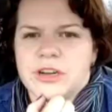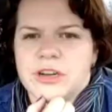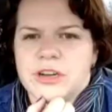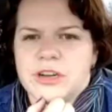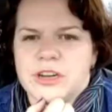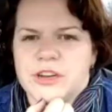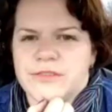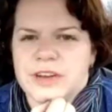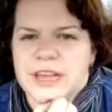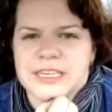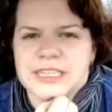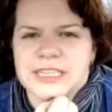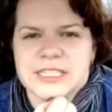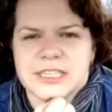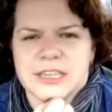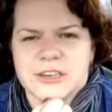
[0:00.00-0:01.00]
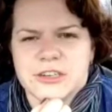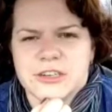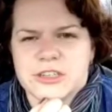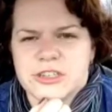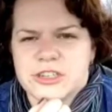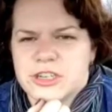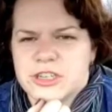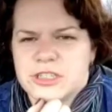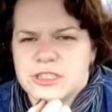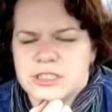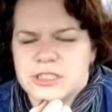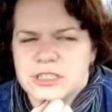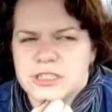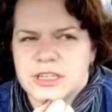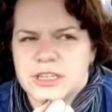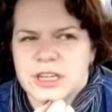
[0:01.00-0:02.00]
there were like
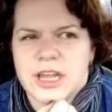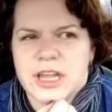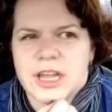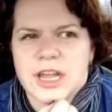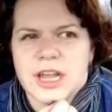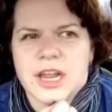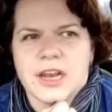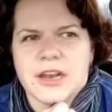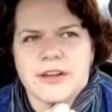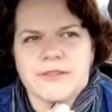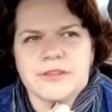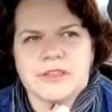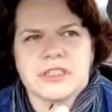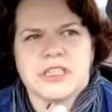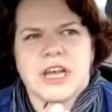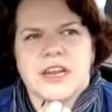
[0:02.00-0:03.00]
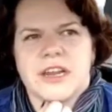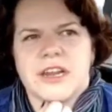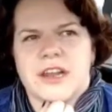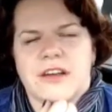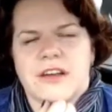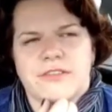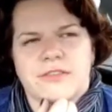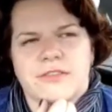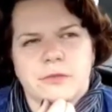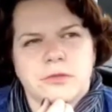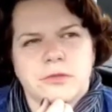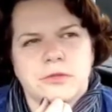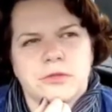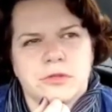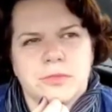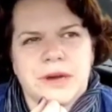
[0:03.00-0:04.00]
sanctions. there was not enough food
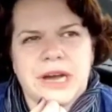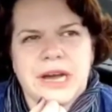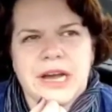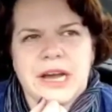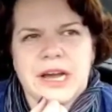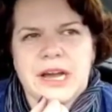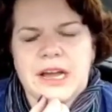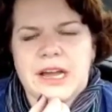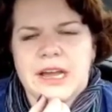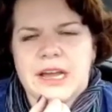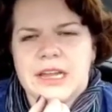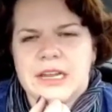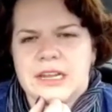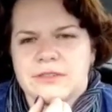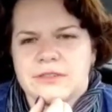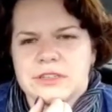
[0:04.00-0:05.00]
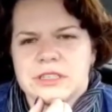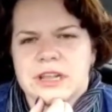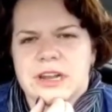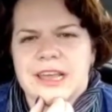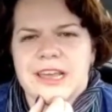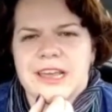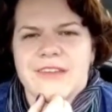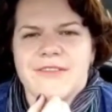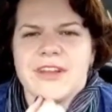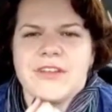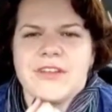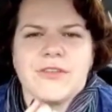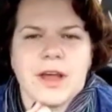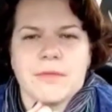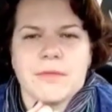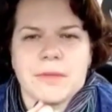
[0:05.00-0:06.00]
to buy. There was not, like, even if you had